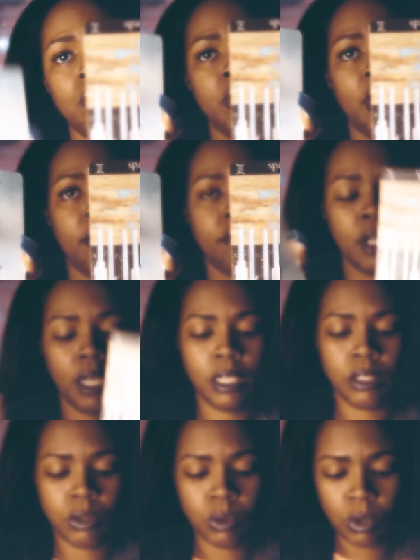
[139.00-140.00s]
and we have the
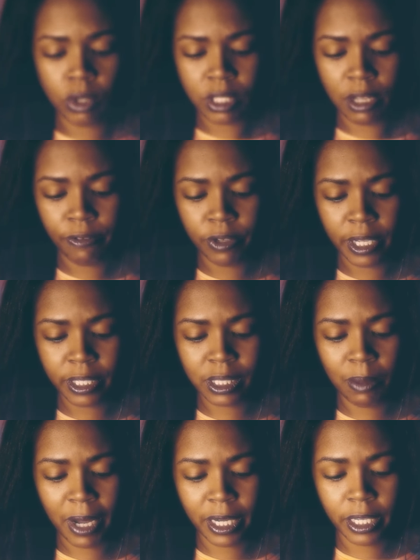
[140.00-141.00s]
eight of swords i feel like
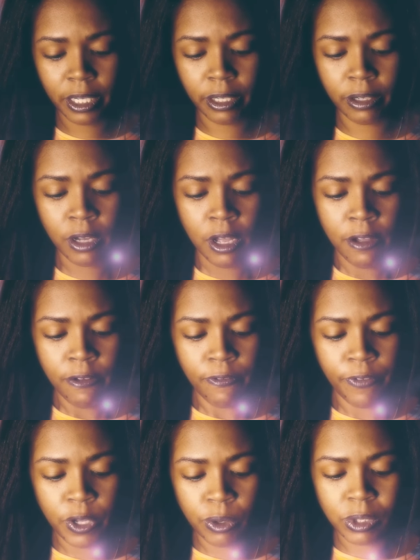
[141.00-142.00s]
somebody here
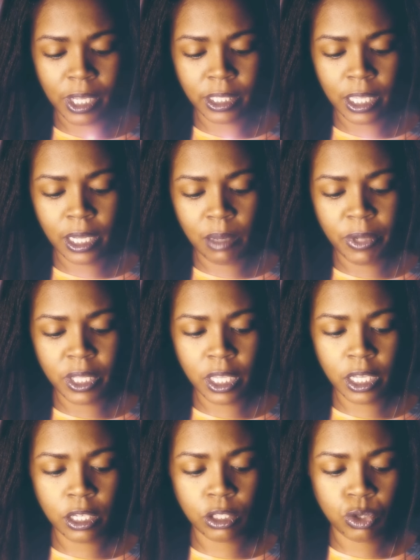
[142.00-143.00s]
feels like they could be
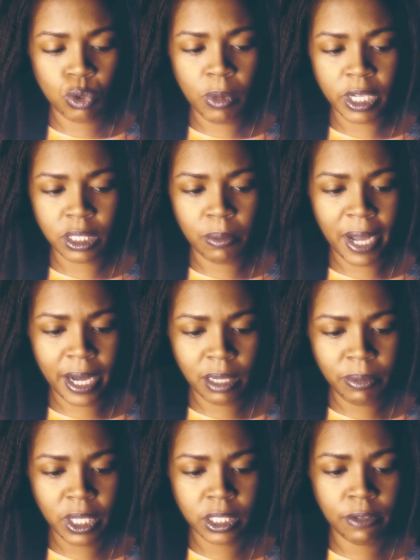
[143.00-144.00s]
thinking too much about
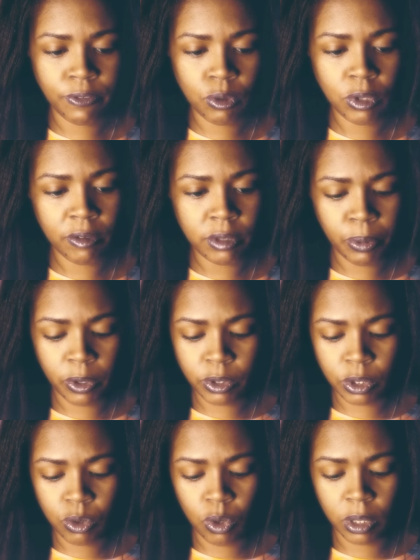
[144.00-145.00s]
it because if you love the
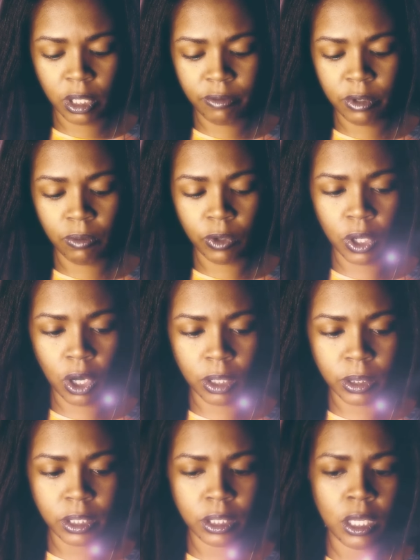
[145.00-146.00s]
person you're gonna love them
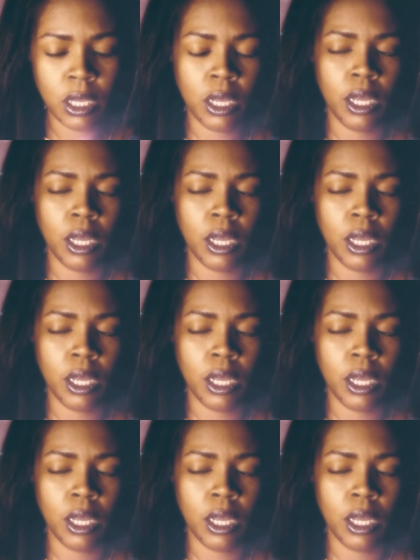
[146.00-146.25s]
regardless